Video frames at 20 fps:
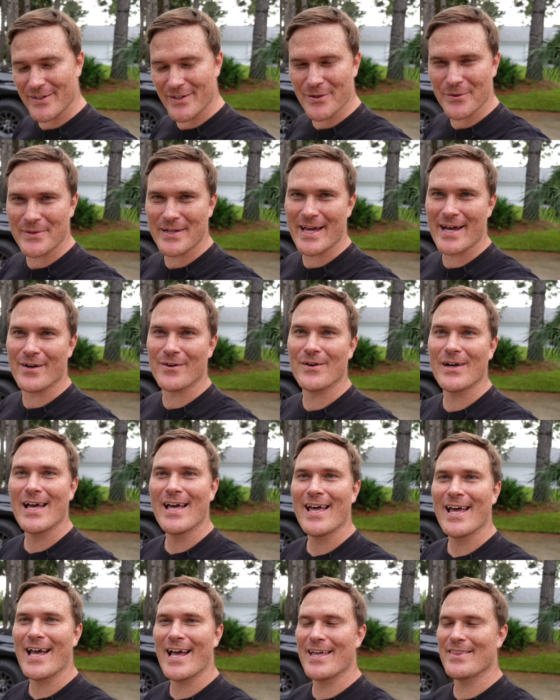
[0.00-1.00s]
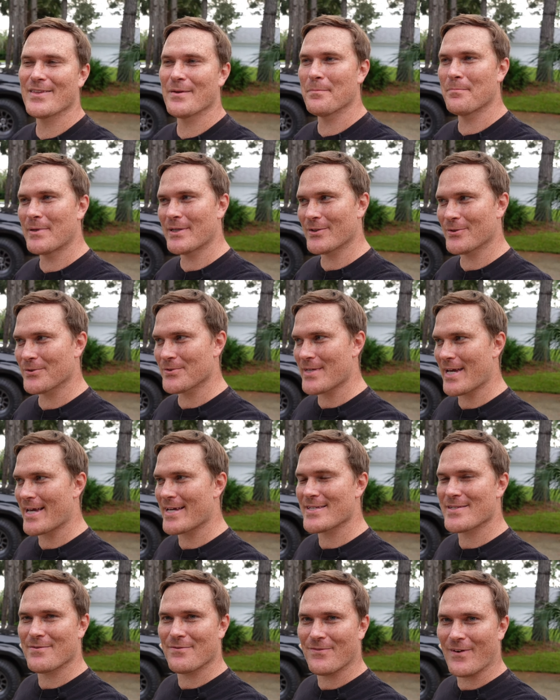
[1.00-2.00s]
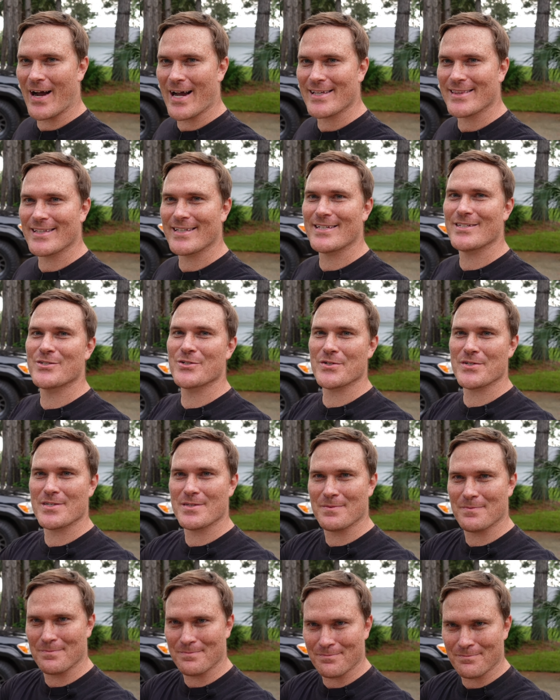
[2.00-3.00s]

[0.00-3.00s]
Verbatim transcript: ago now, and the build has finally just